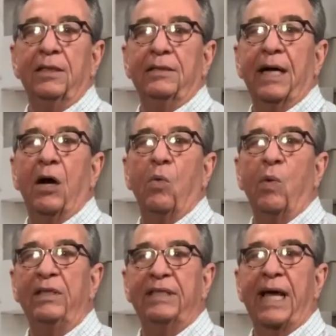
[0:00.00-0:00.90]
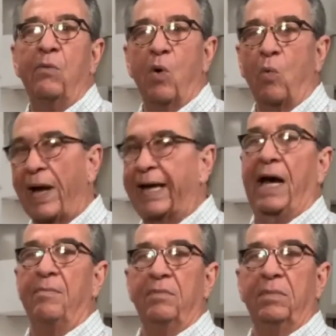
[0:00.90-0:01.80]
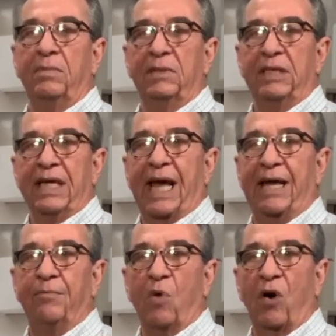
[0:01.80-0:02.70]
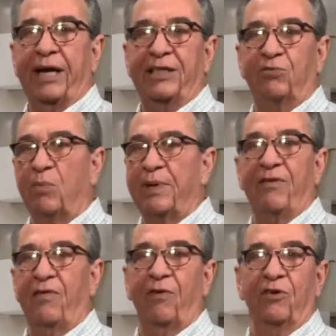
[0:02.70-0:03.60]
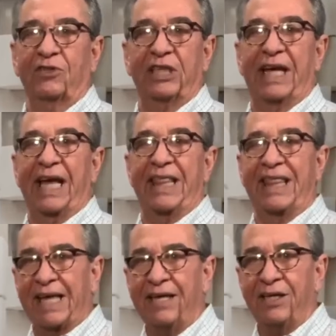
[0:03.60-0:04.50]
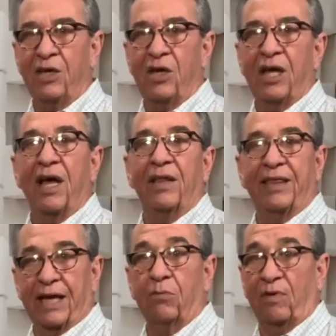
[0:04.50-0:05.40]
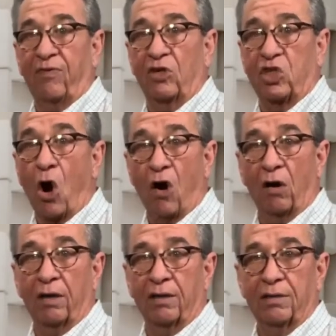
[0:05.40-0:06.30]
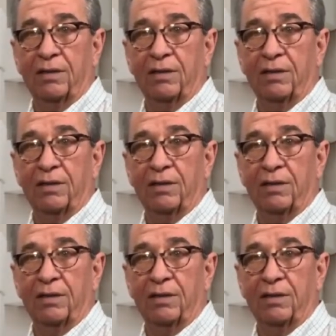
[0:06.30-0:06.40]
Now, one day we'll wake up and markets will be reversing, and then they'll reverse hard.